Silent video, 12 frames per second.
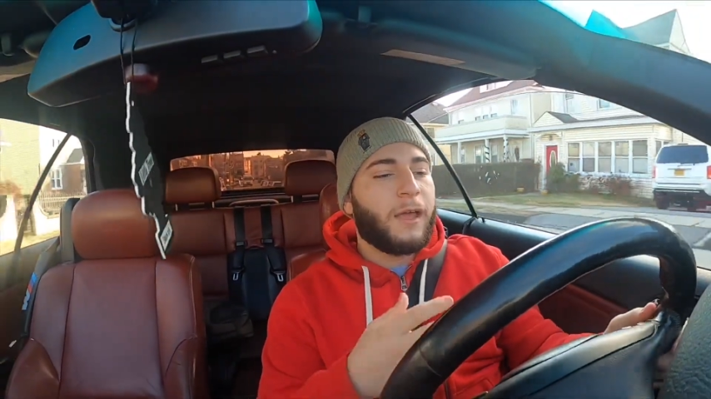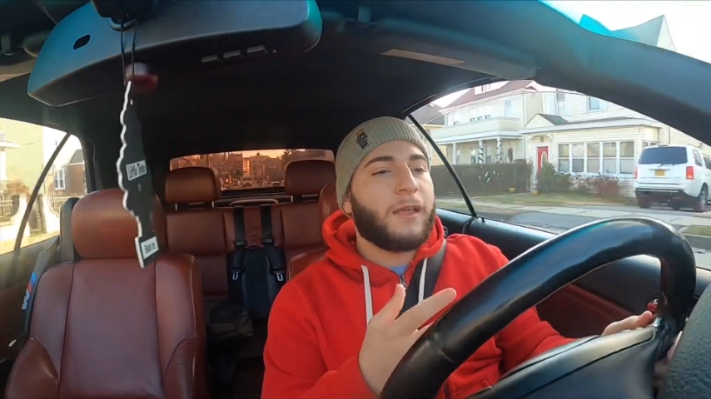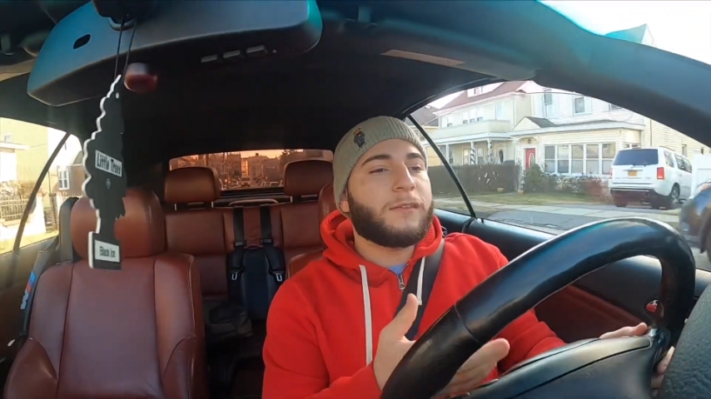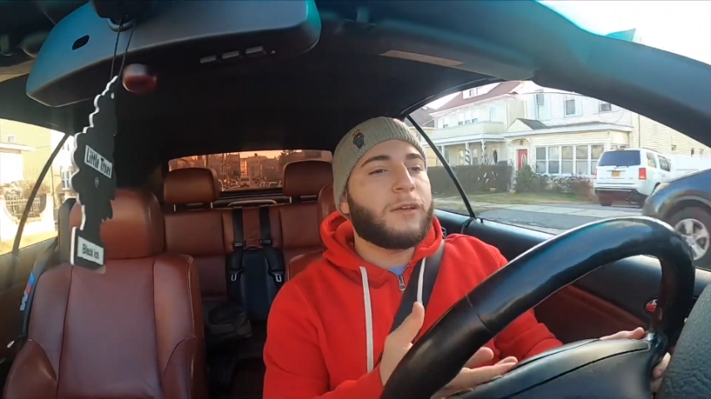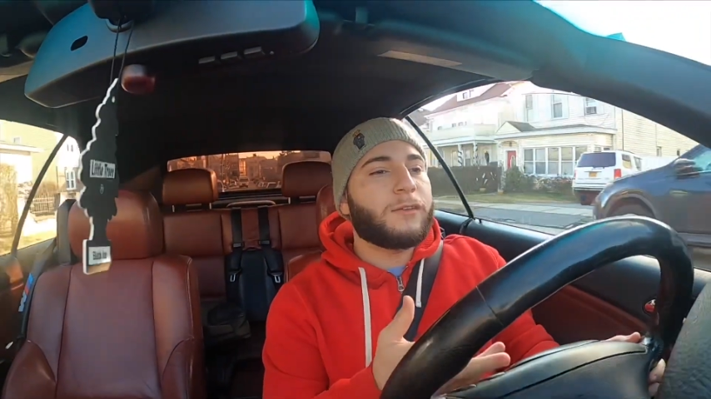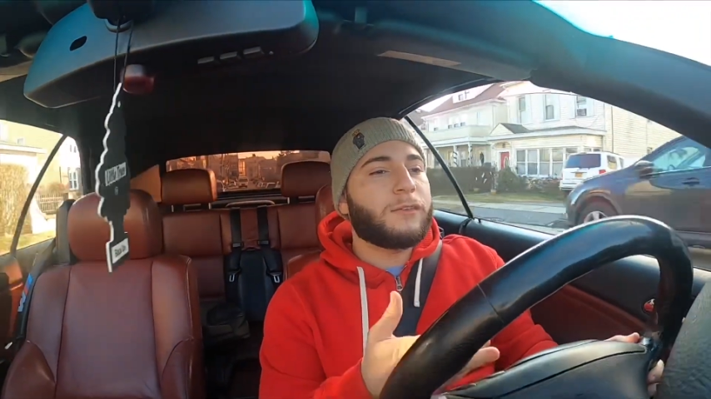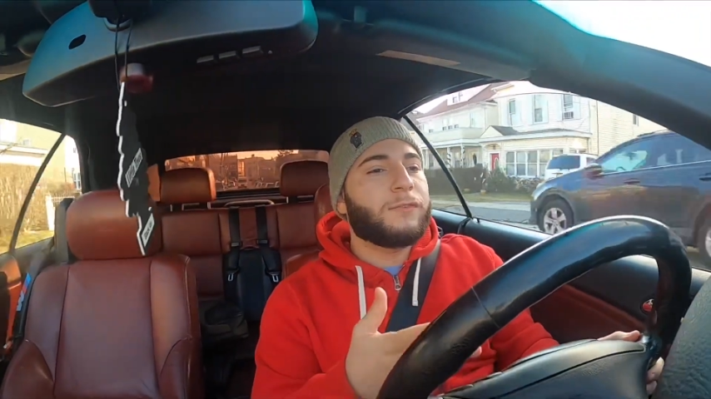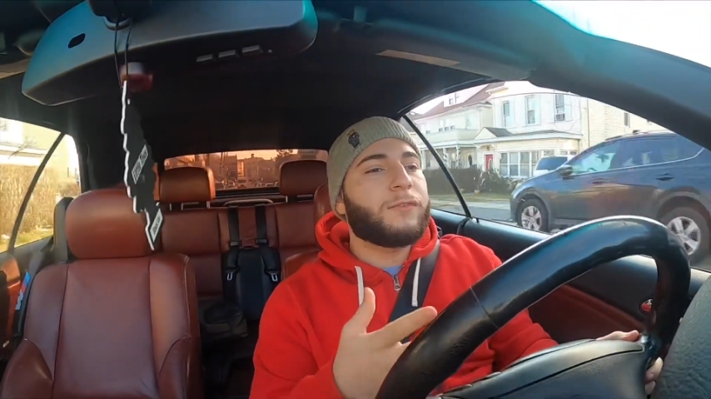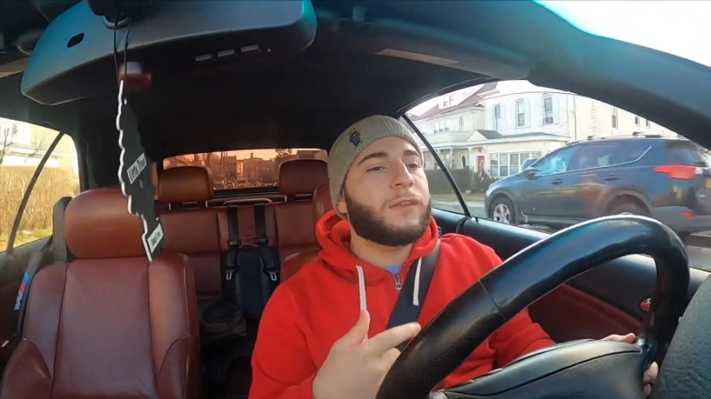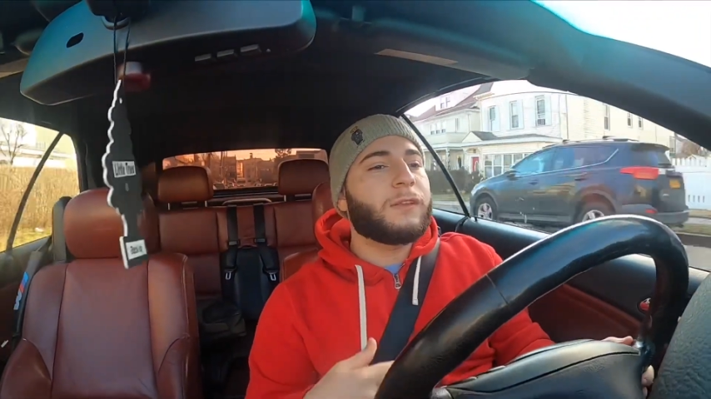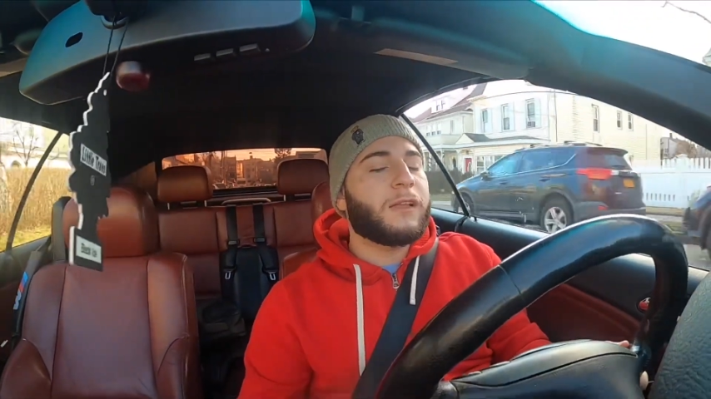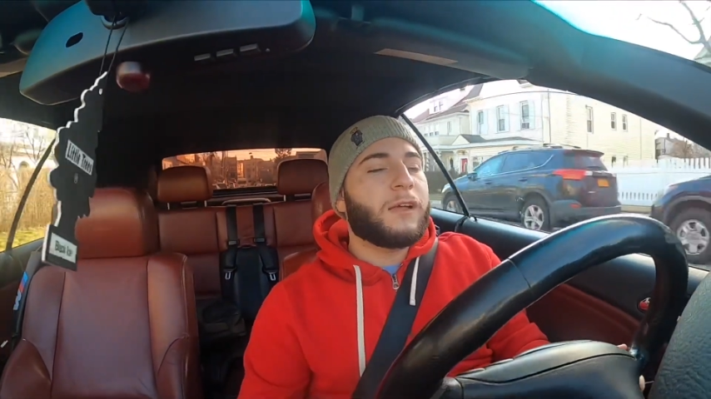has
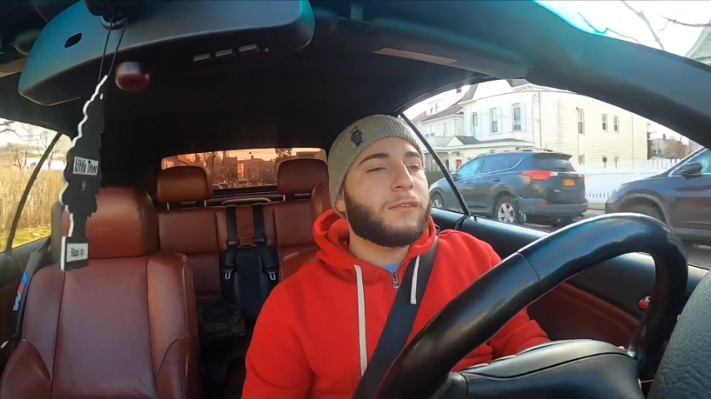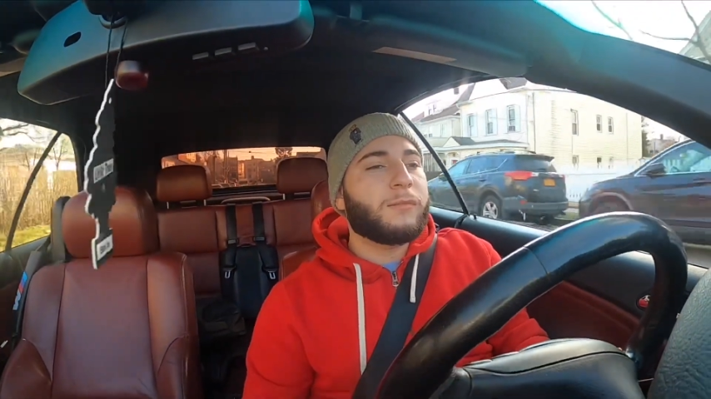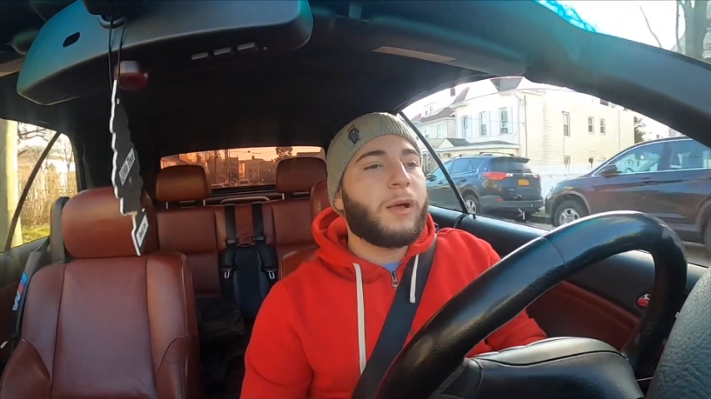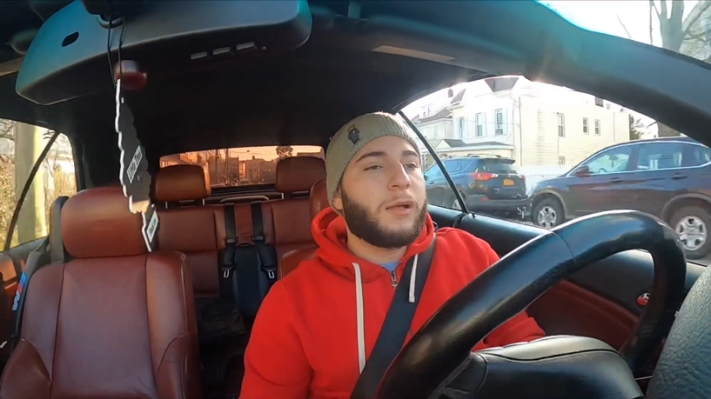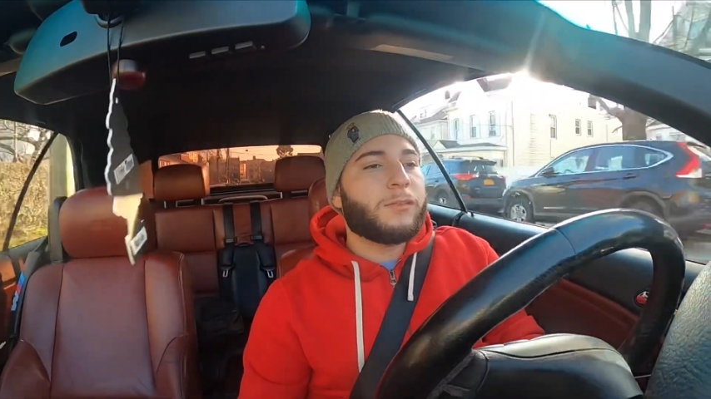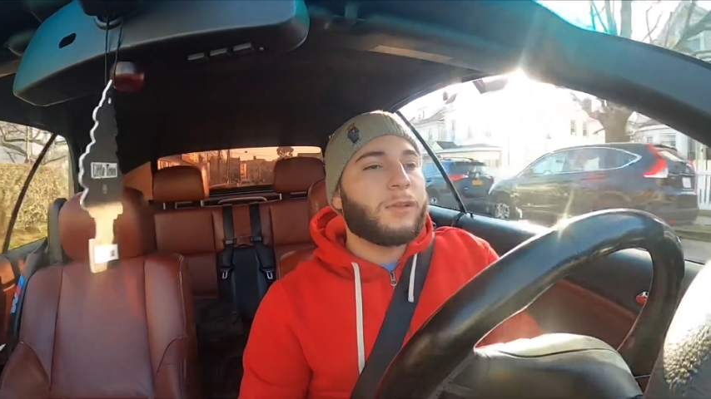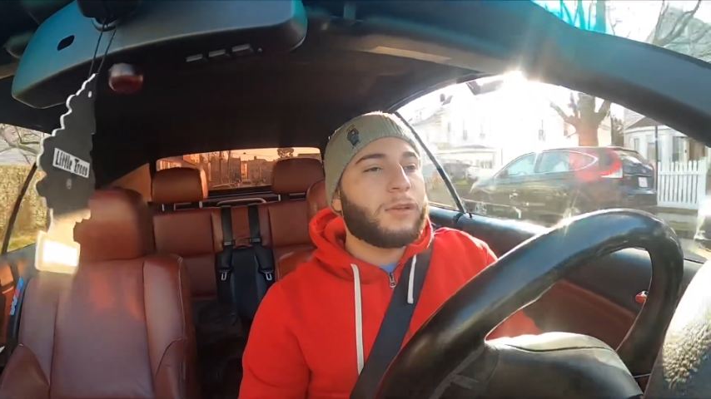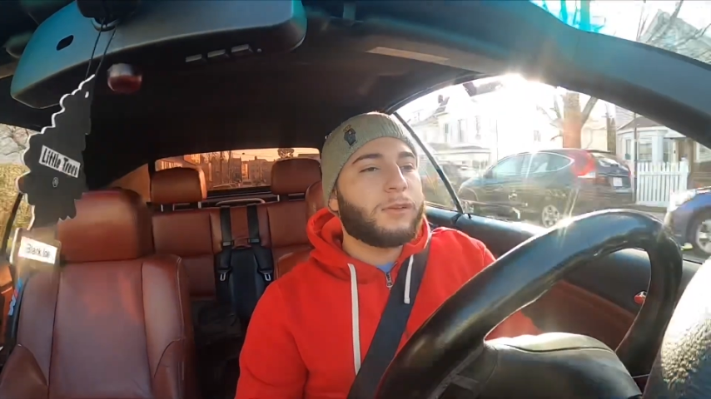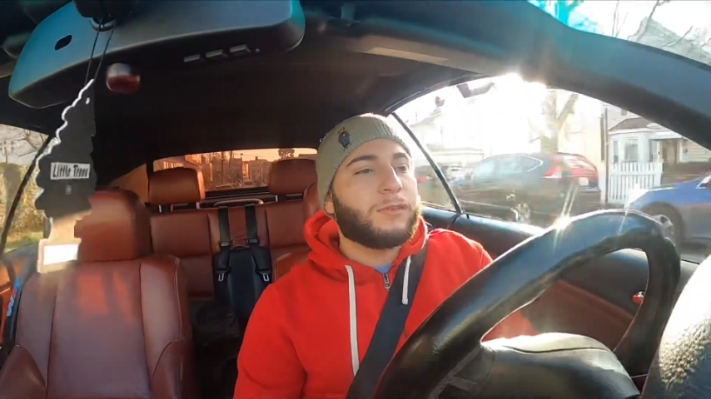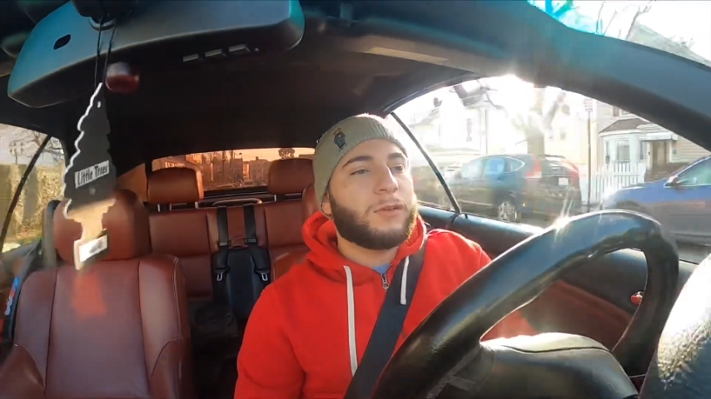150,000 miles on it,